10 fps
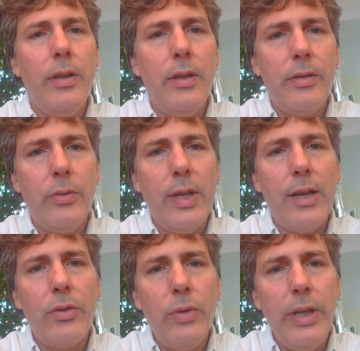So with that
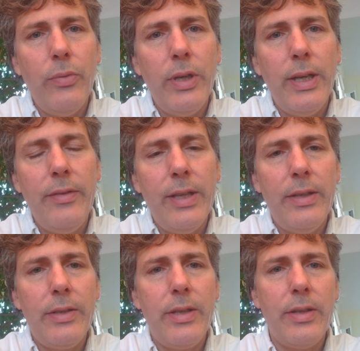21, that
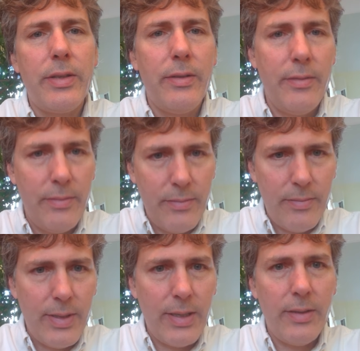distance,
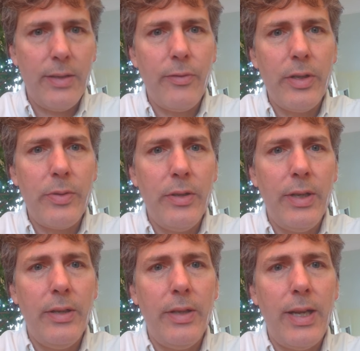that difference
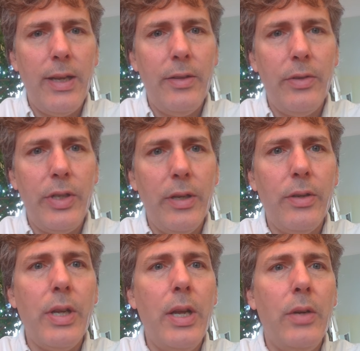in those years
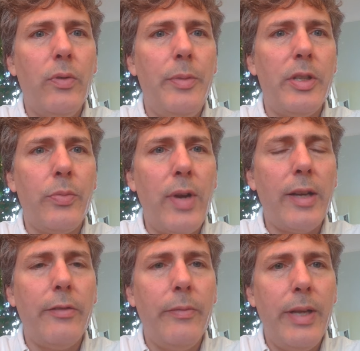would be
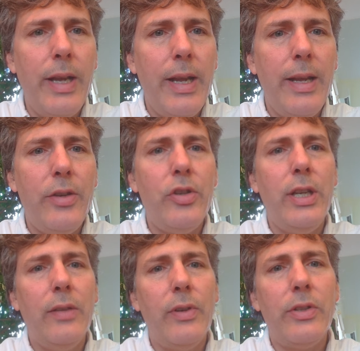subtracted from the age to
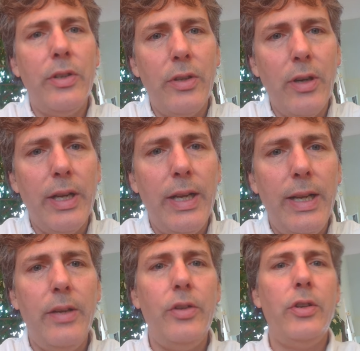give us the target
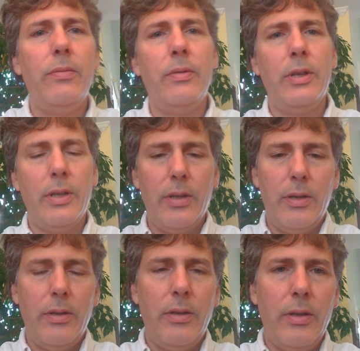age.
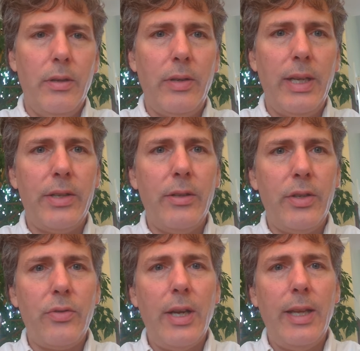Okay, so let's
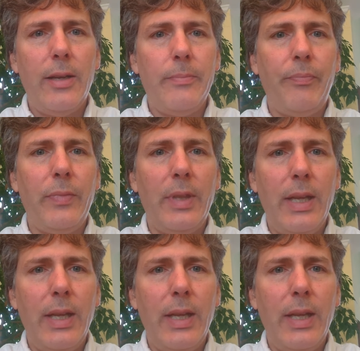try that.